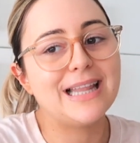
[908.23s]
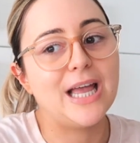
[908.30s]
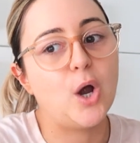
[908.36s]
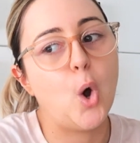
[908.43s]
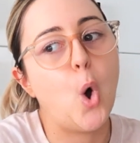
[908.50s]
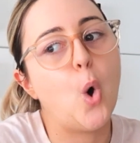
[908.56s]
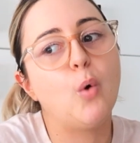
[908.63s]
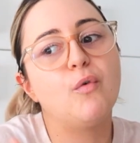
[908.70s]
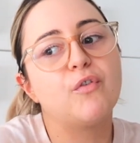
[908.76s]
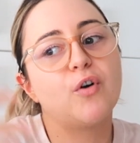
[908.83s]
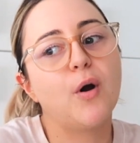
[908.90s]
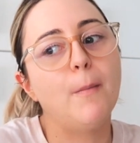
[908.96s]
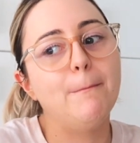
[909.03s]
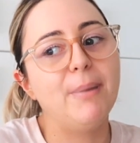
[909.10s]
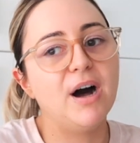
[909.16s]
like
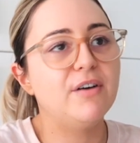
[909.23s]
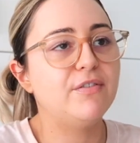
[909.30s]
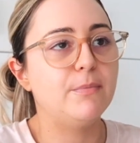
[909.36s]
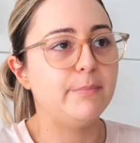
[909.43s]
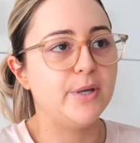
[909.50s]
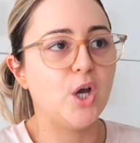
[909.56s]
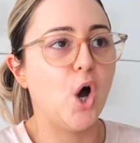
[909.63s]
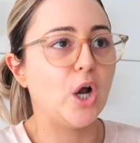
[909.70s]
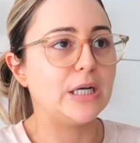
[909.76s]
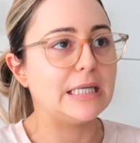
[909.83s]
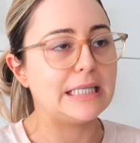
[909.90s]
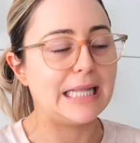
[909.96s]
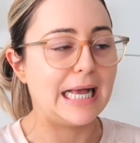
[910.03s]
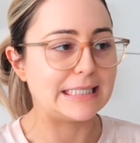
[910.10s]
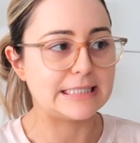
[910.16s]
over above and beyond
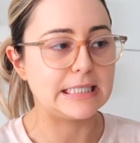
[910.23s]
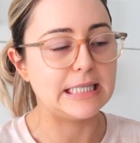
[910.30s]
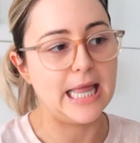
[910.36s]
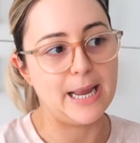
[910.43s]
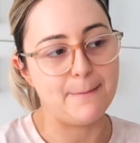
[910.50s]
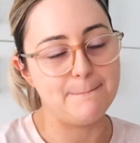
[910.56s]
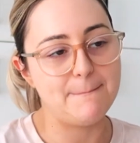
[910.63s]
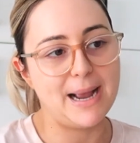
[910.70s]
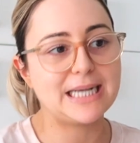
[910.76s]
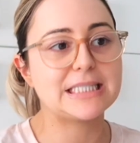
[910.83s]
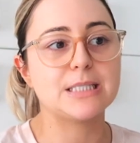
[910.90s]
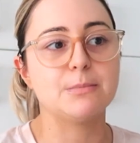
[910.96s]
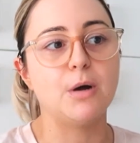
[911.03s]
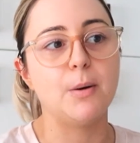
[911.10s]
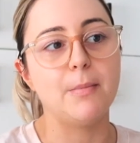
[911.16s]
and lasted like
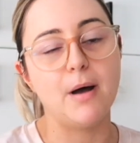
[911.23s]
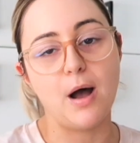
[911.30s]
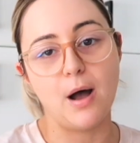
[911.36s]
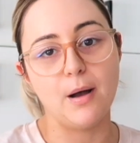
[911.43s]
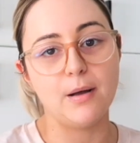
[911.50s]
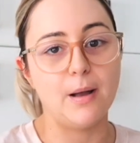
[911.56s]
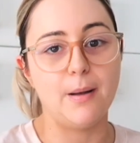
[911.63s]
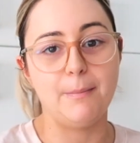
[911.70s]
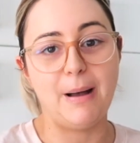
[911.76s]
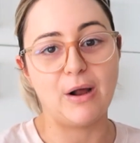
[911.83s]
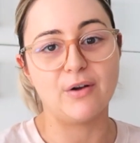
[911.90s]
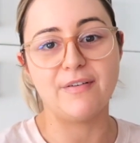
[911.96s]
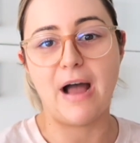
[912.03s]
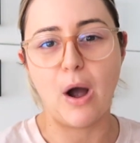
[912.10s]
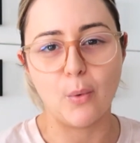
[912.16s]
maximum
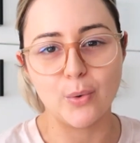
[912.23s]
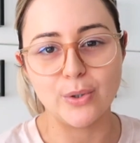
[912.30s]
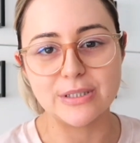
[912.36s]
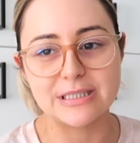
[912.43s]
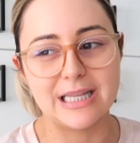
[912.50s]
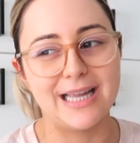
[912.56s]
amount of hours.